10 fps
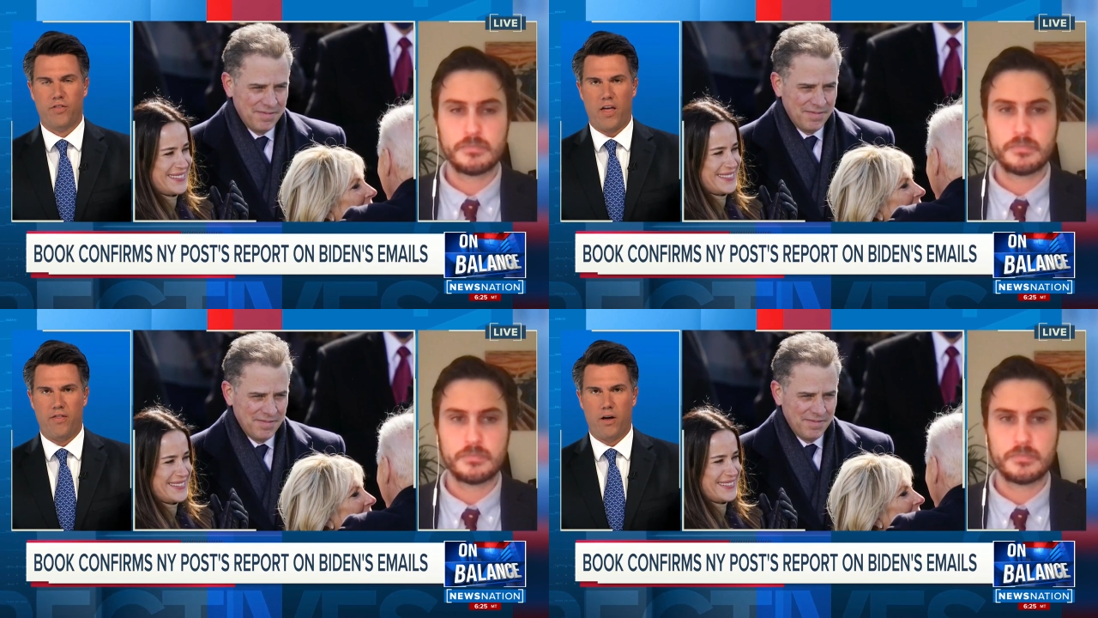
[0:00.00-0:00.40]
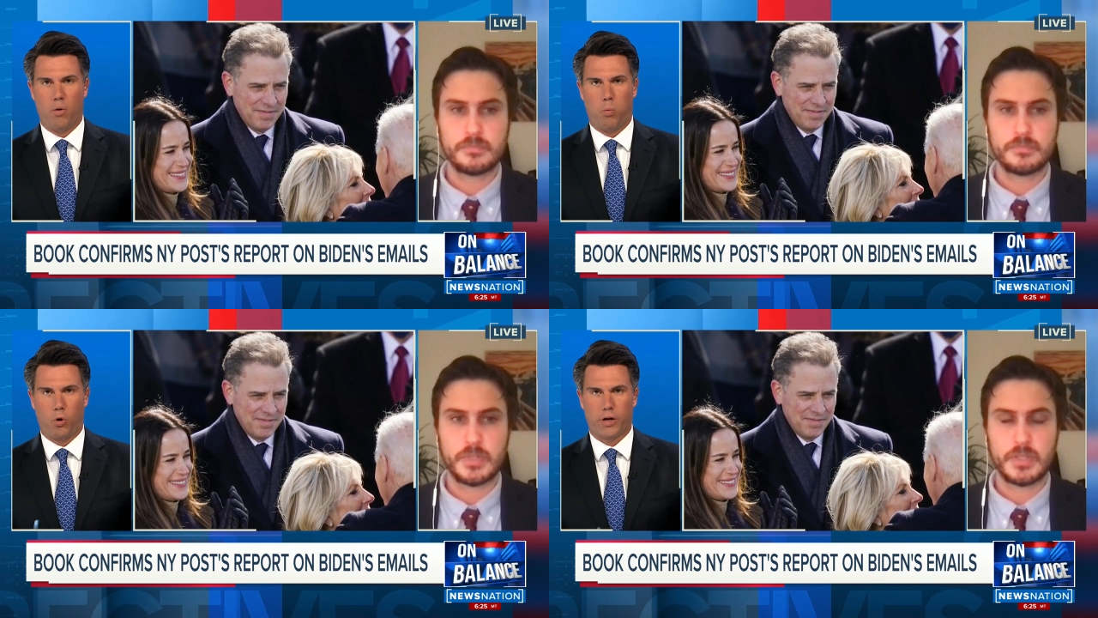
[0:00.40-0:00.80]
Speaker 1: than
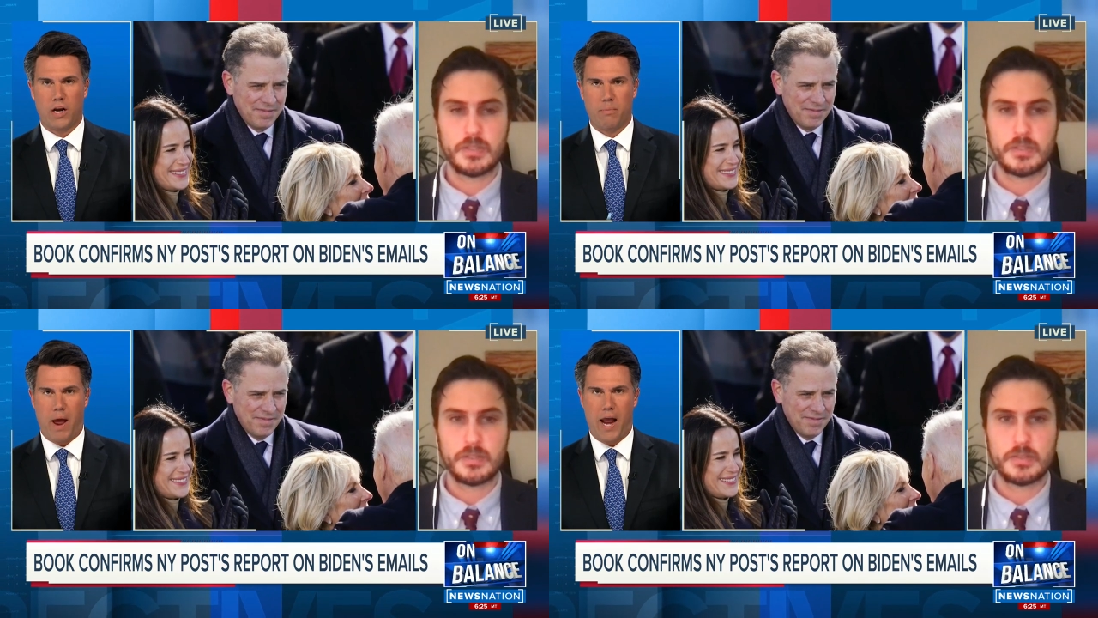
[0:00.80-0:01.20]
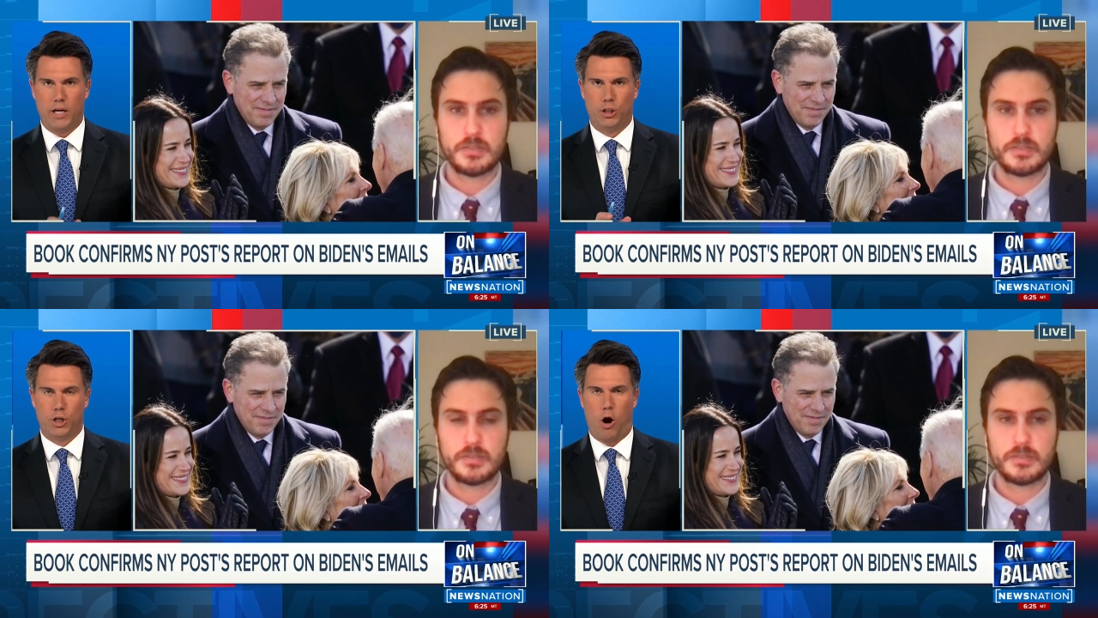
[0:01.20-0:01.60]
the working
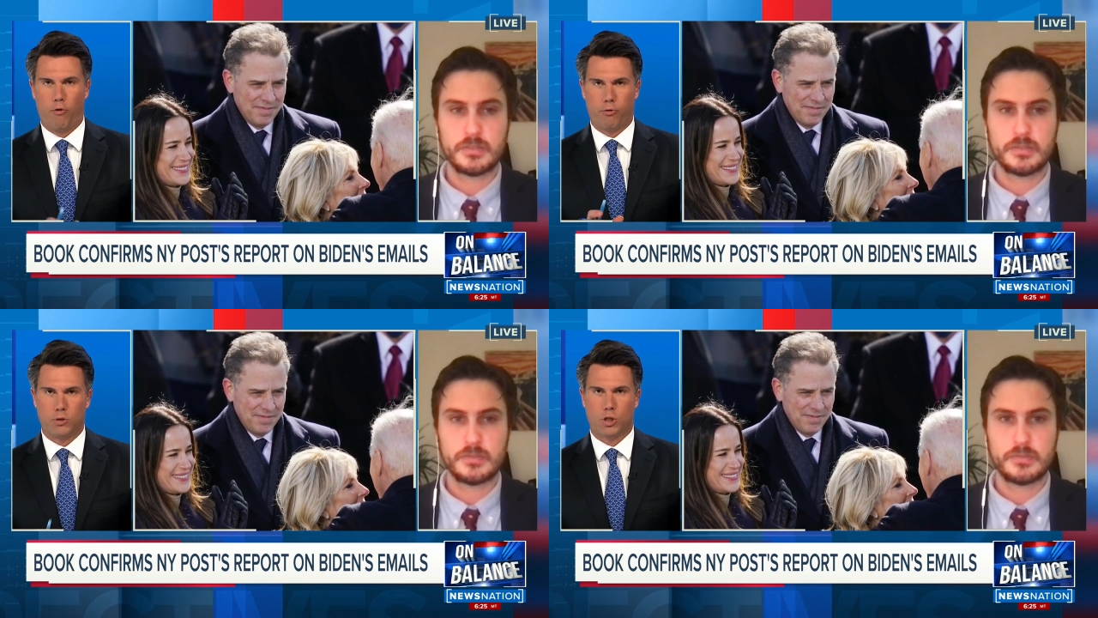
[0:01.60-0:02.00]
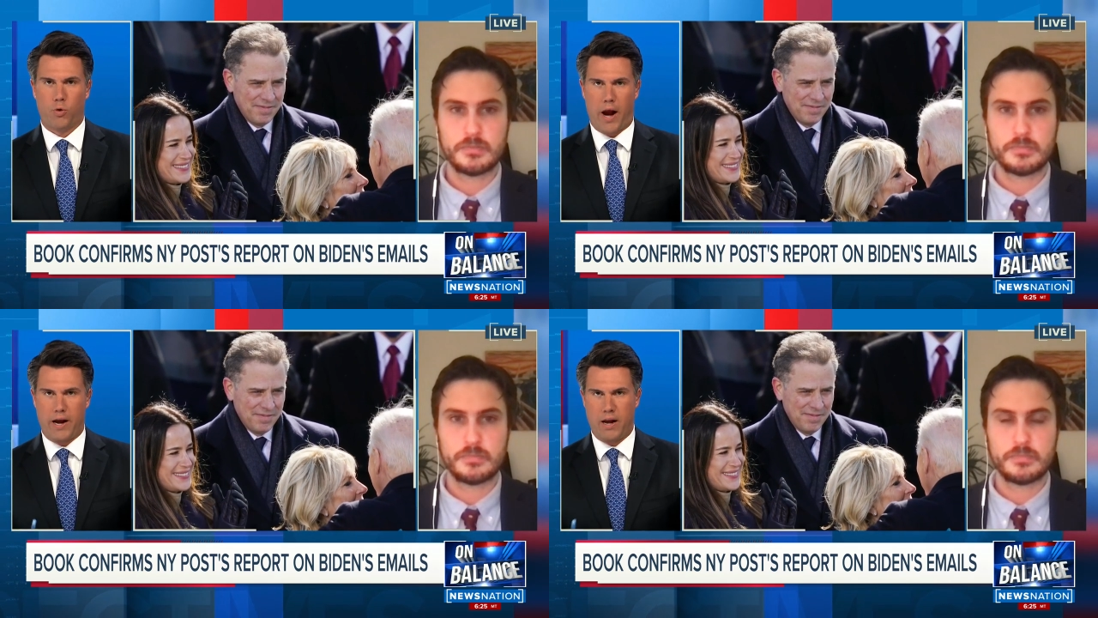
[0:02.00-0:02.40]
man Joe from
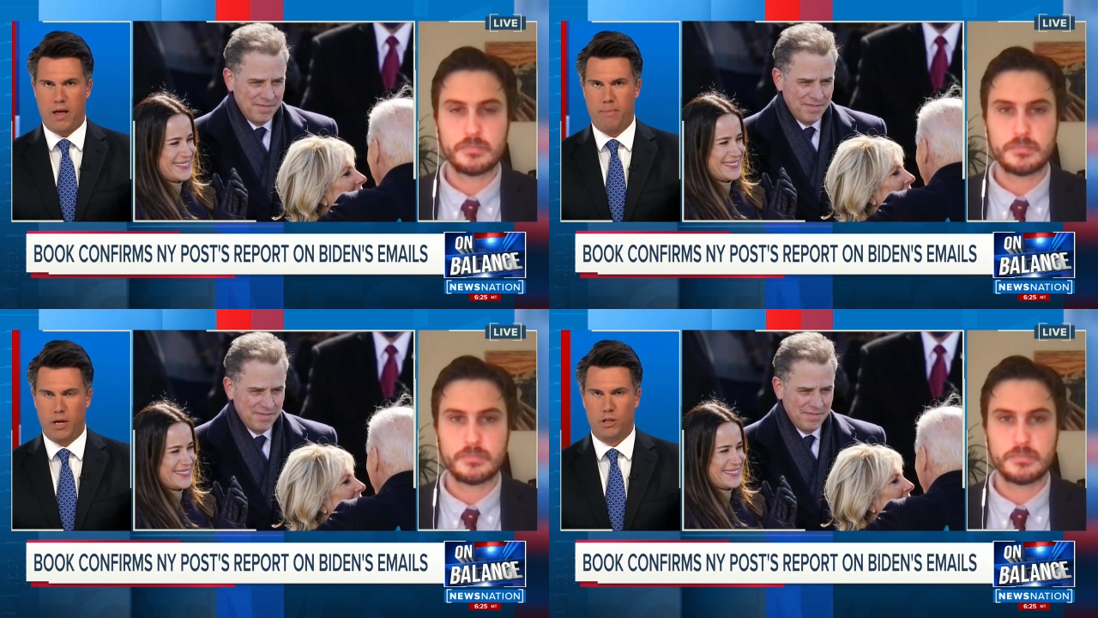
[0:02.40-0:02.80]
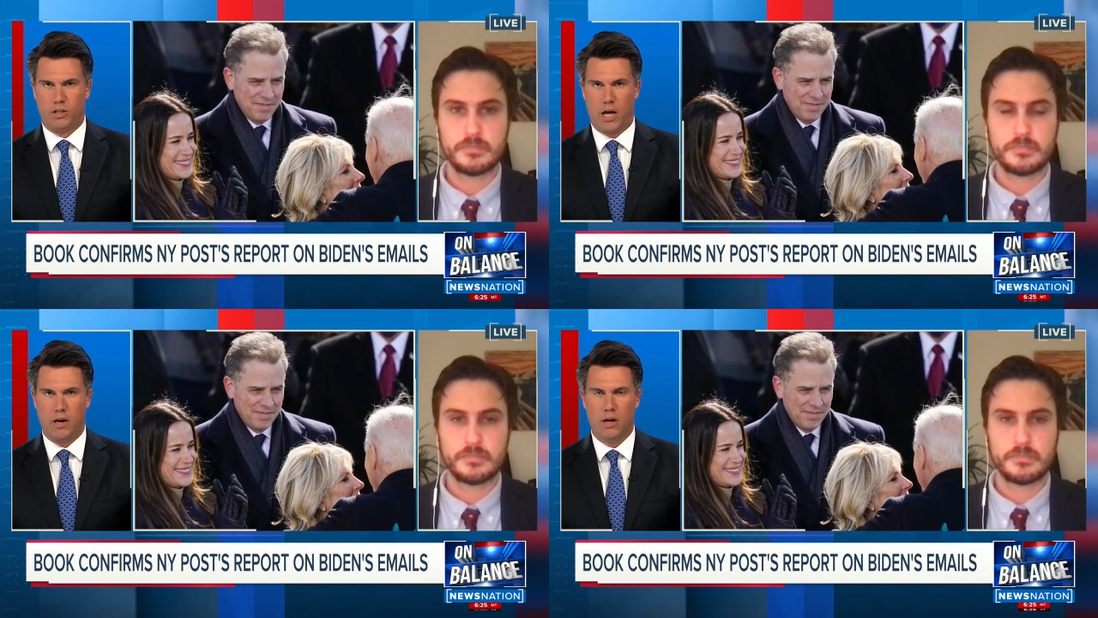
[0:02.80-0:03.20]
Scranton
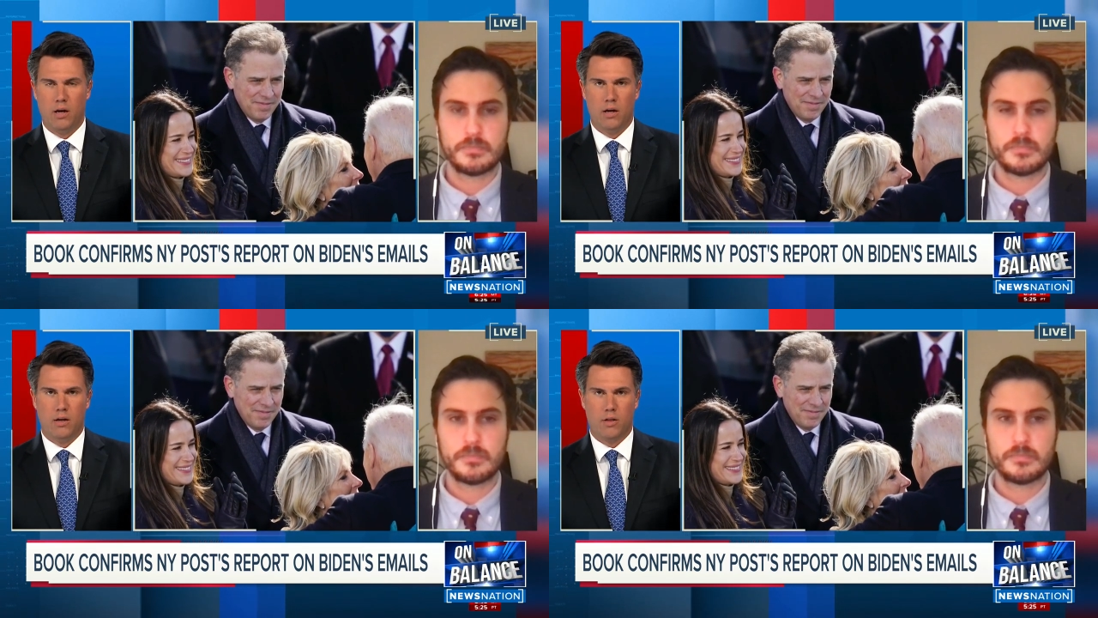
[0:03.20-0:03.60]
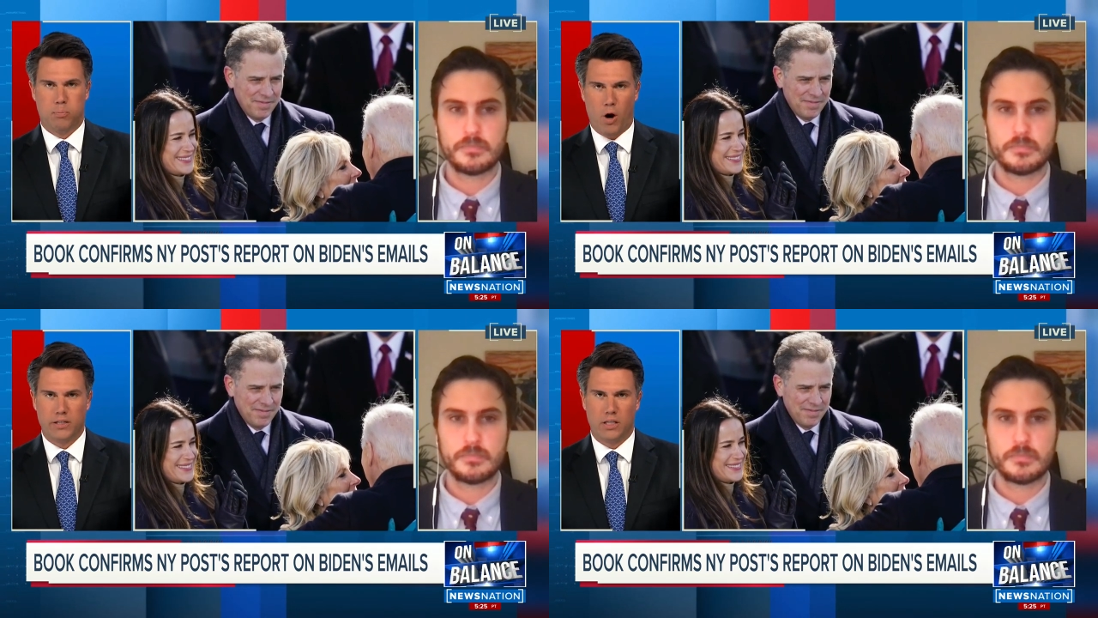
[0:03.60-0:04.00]
image that the
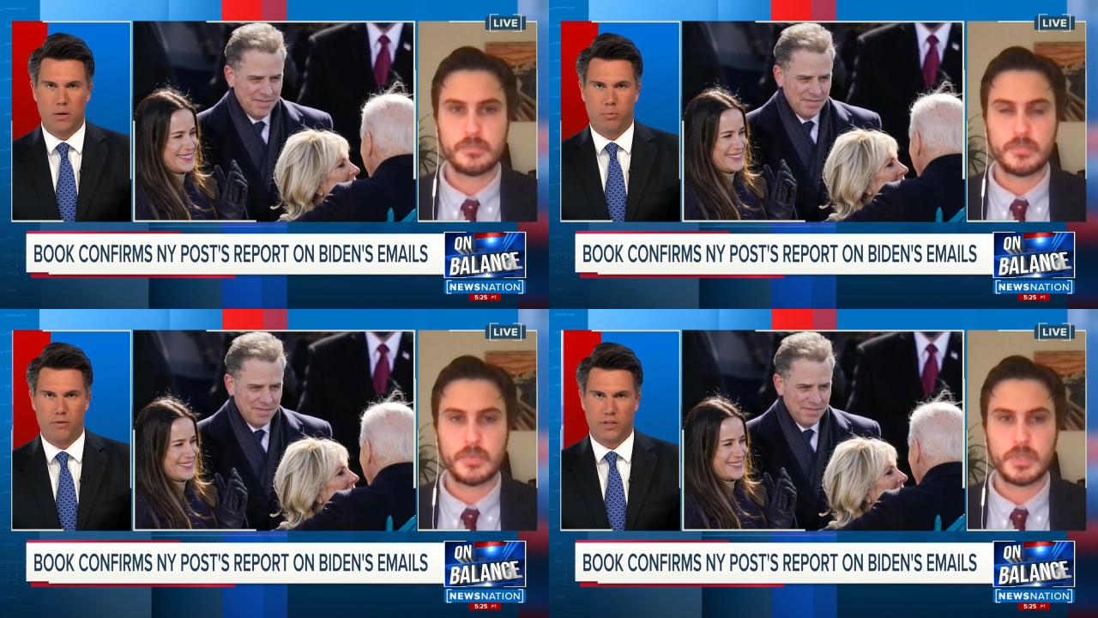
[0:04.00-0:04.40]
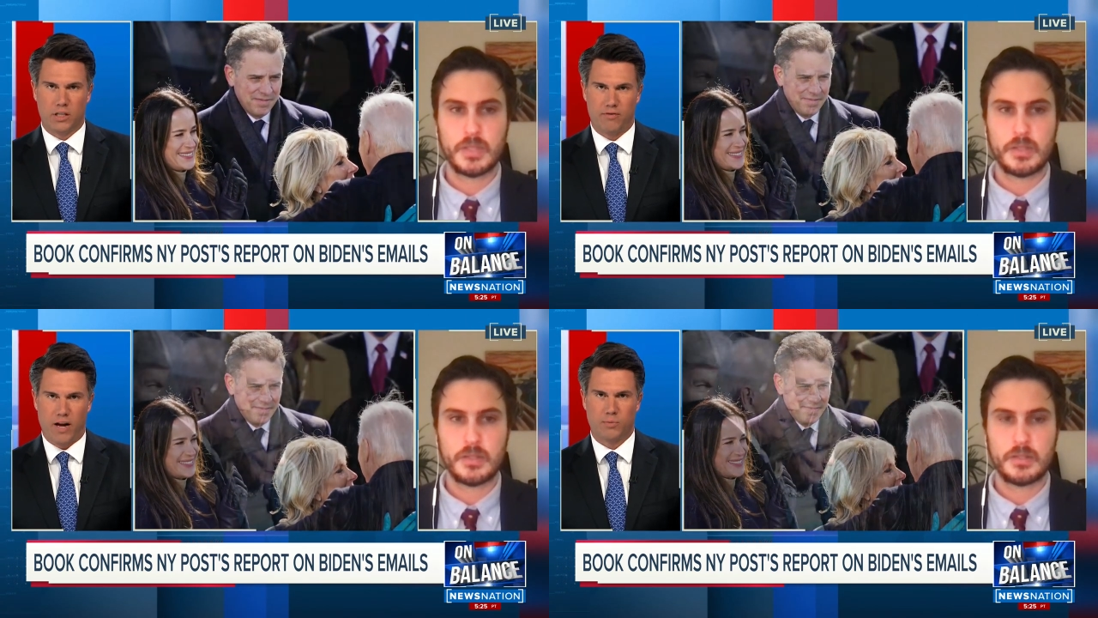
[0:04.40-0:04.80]
president, previously vice